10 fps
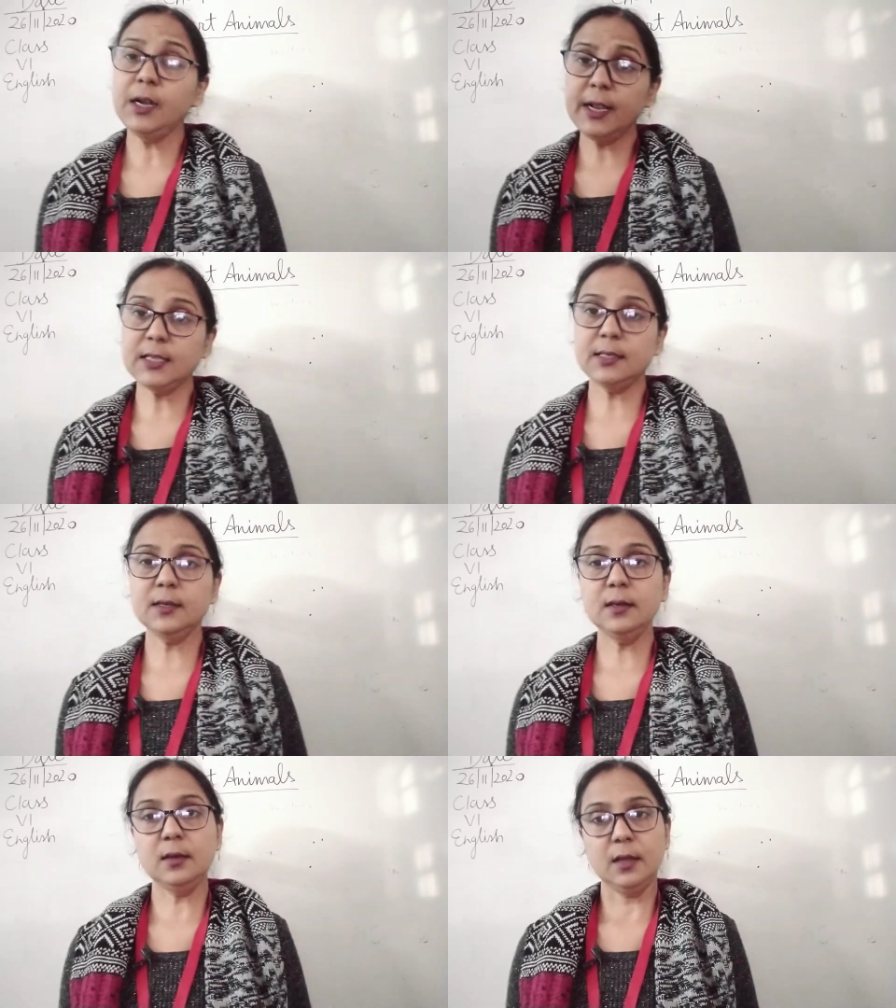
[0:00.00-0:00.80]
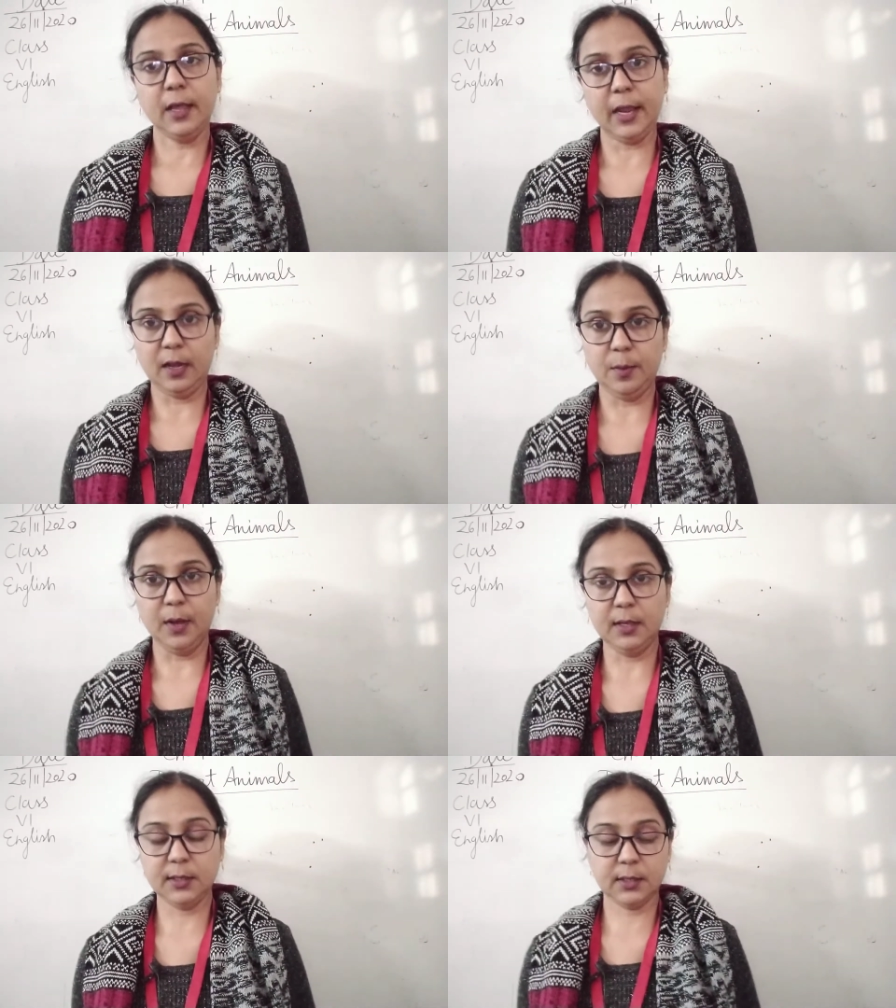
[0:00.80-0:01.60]
desert
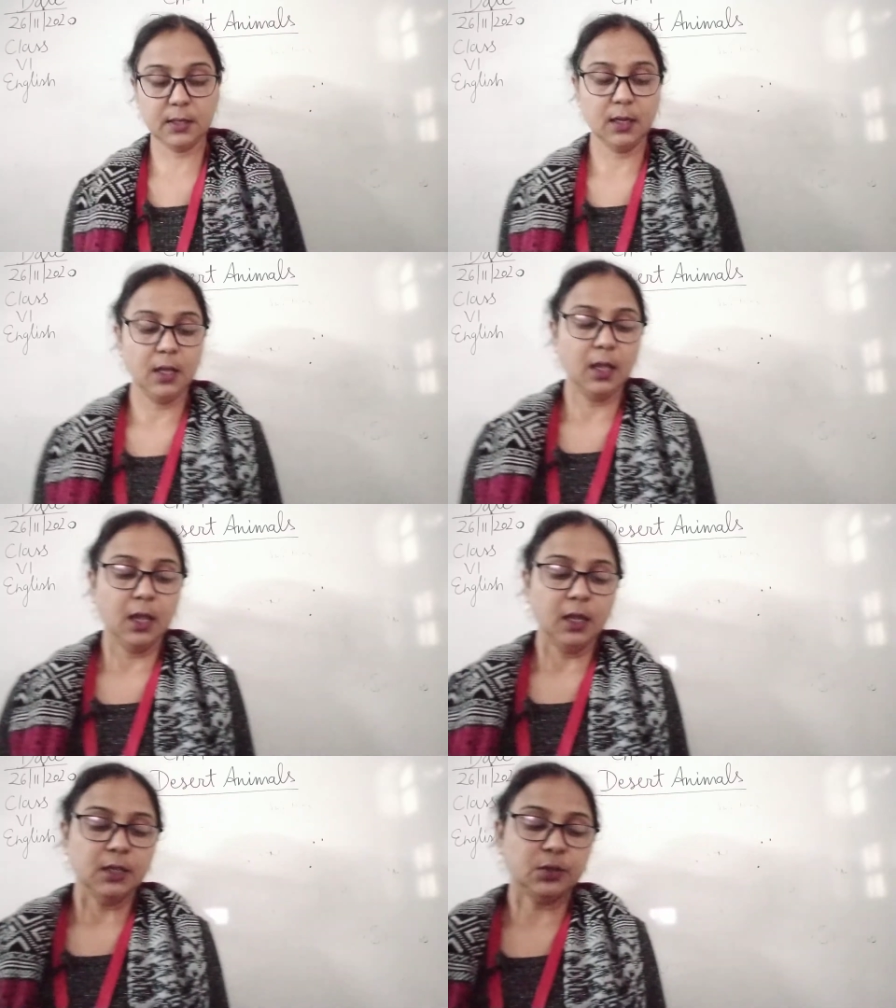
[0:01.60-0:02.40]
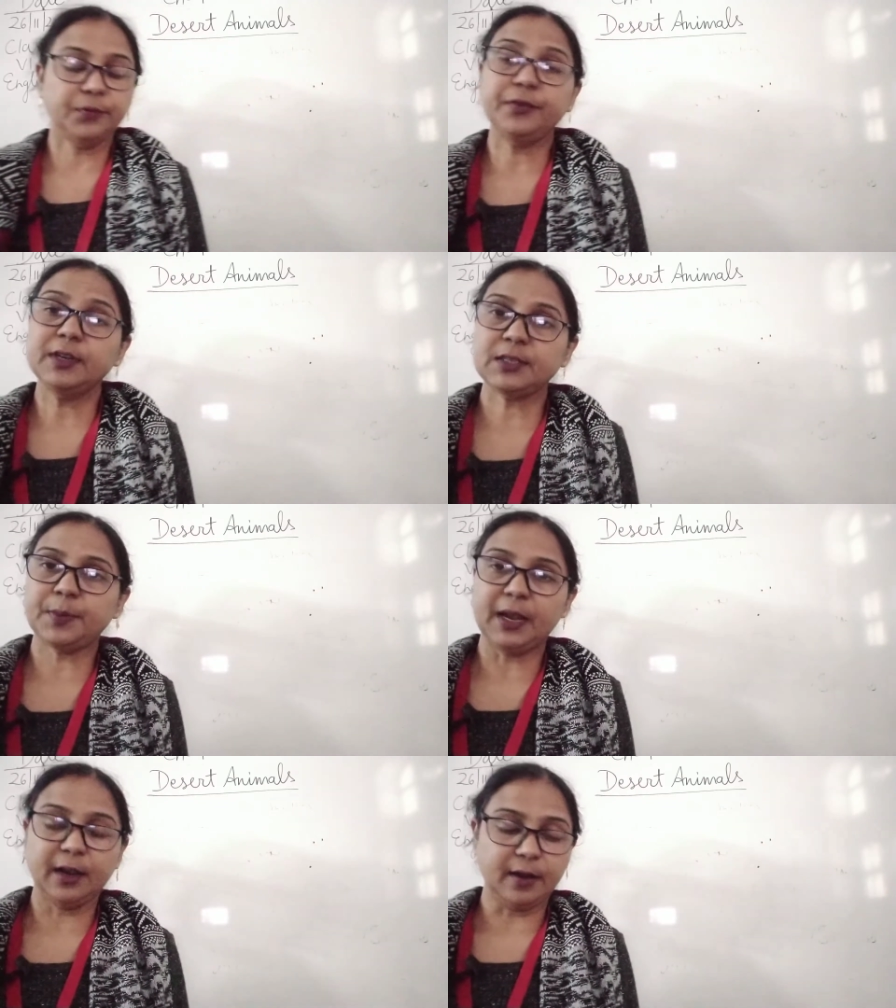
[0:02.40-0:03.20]
animals. So first
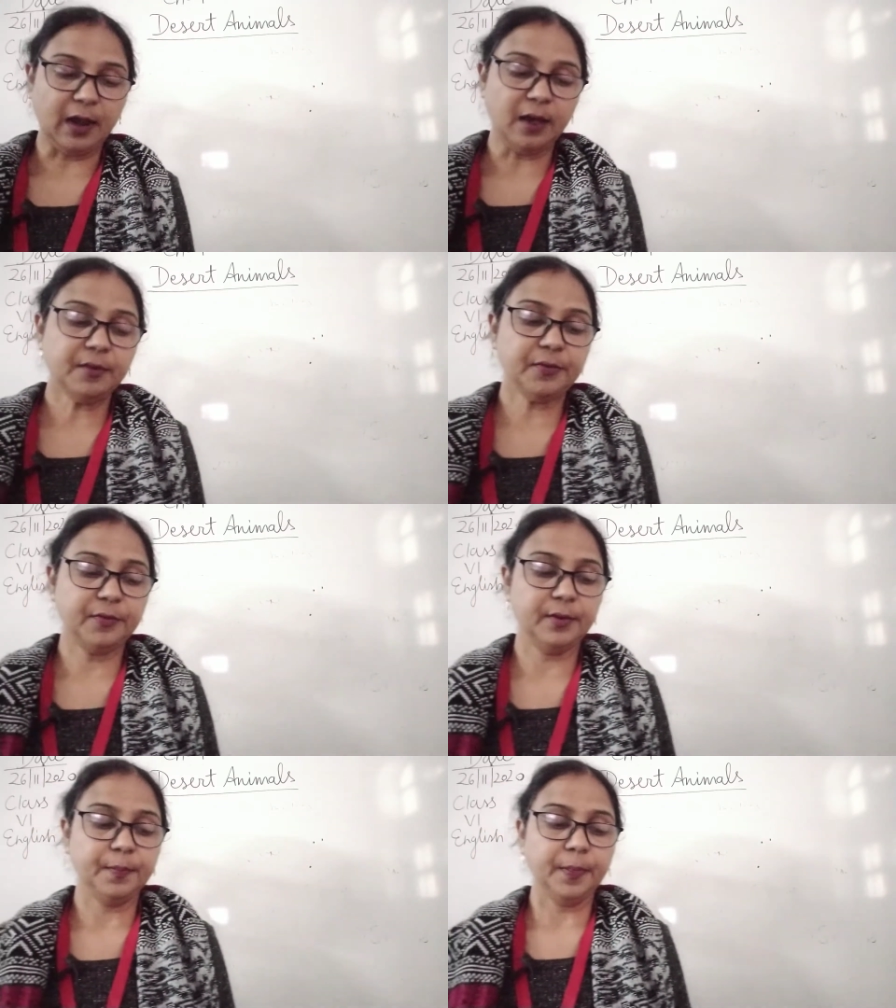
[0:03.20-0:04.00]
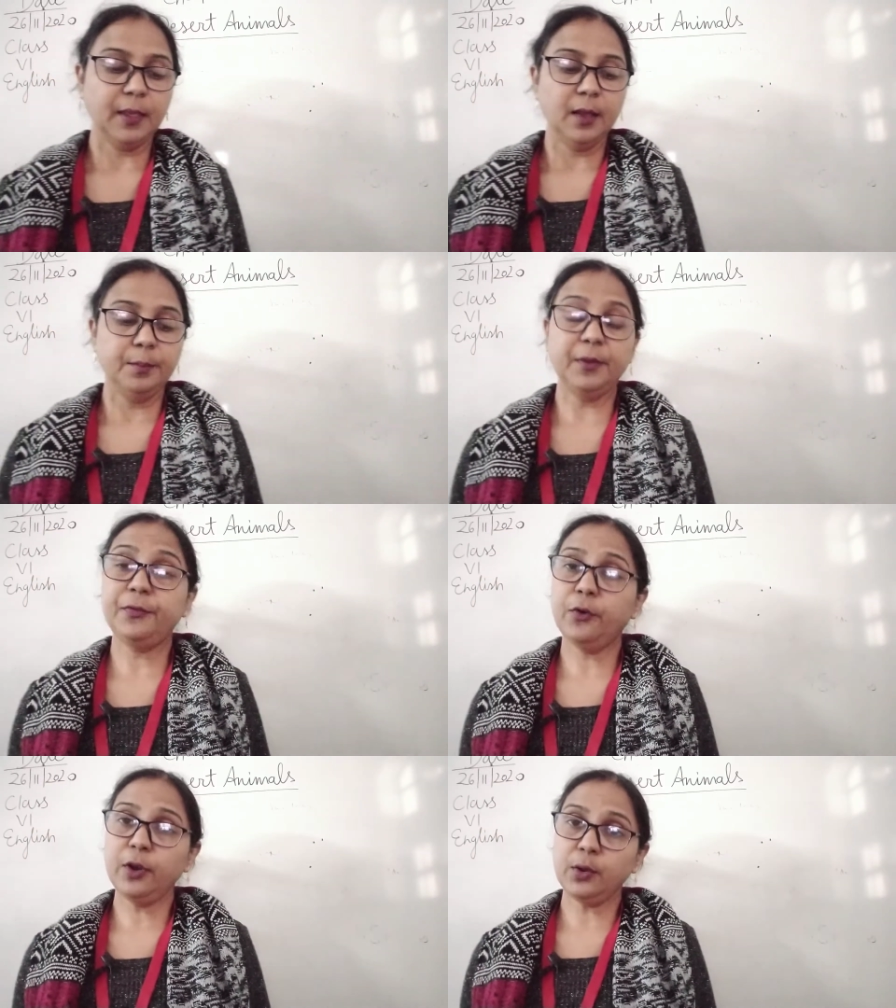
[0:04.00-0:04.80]
paragraph,
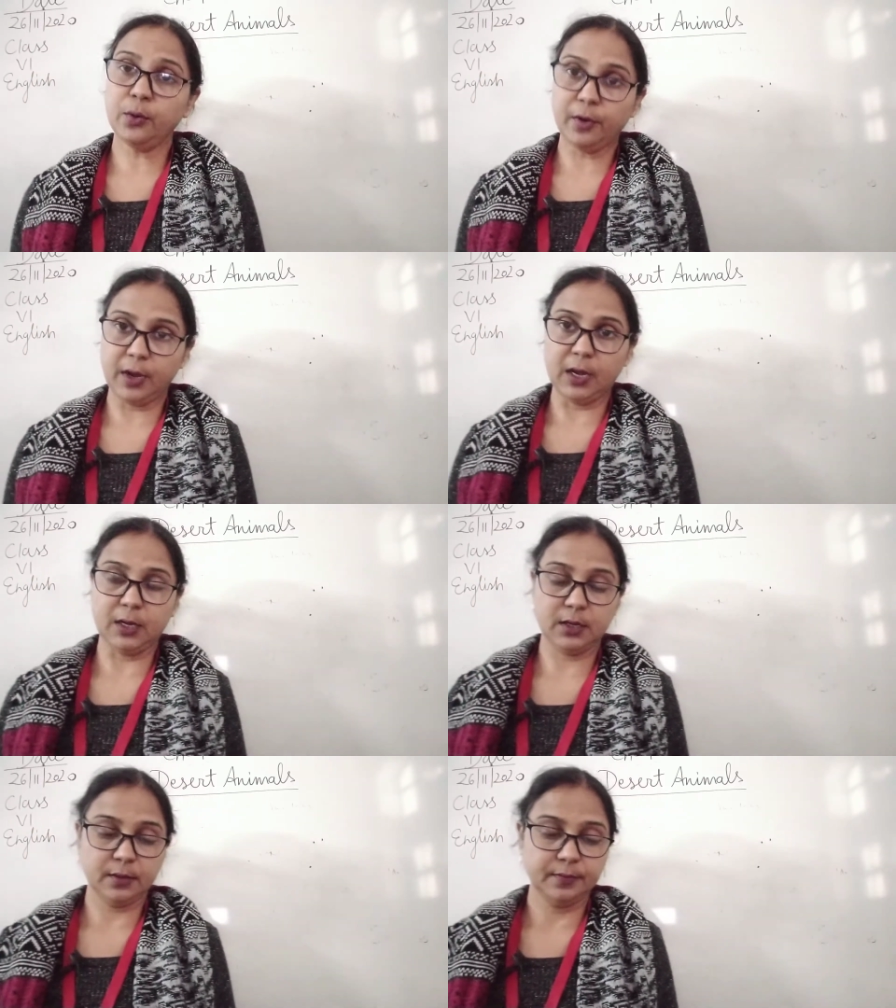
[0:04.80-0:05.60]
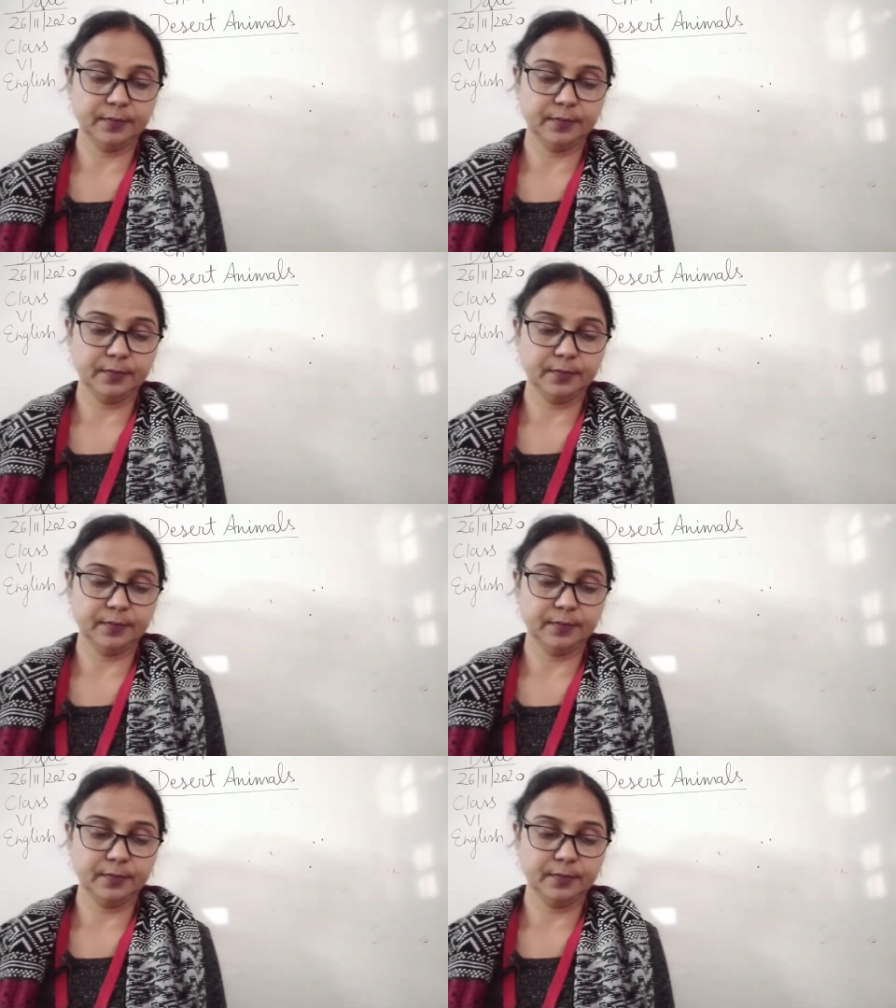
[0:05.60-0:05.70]
before you read,